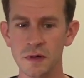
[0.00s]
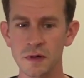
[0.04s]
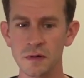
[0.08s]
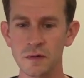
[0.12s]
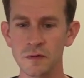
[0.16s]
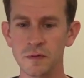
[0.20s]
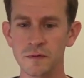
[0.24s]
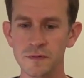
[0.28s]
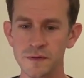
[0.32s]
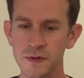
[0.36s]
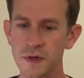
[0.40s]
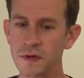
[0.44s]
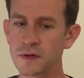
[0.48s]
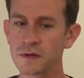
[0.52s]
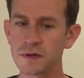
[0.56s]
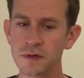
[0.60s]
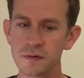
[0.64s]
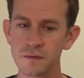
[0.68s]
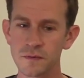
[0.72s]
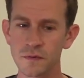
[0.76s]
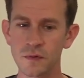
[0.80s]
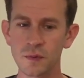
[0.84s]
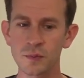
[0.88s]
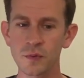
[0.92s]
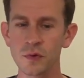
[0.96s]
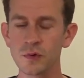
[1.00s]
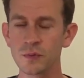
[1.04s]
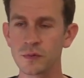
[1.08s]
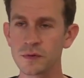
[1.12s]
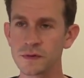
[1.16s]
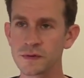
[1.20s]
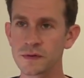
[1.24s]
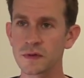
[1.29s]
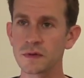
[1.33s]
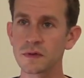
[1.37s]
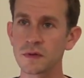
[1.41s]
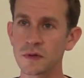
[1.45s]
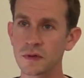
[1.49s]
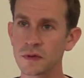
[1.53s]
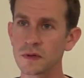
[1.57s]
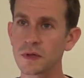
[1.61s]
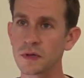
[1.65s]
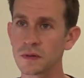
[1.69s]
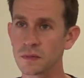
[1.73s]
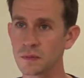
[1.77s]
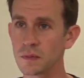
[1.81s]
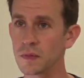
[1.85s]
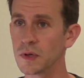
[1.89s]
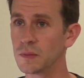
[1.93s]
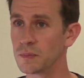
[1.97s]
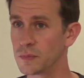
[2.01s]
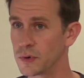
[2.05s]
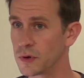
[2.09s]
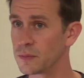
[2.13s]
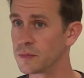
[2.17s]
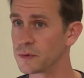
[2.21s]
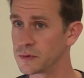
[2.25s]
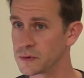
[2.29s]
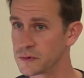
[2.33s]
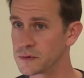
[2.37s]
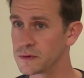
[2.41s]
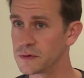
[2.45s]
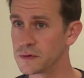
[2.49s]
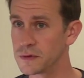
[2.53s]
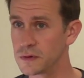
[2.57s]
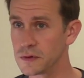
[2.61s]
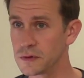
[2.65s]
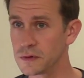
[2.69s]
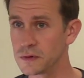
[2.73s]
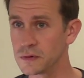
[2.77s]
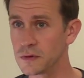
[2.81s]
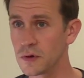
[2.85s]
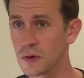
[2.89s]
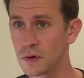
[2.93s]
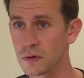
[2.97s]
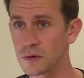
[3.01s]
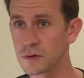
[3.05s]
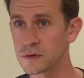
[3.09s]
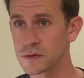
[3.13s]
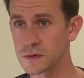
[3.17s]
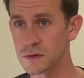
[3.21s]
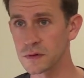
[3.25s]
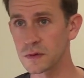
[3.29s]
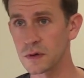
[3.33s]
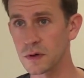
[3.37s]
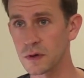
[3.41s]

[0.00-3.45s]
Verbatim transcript: we've taken it from humans and then implemented it in dogs.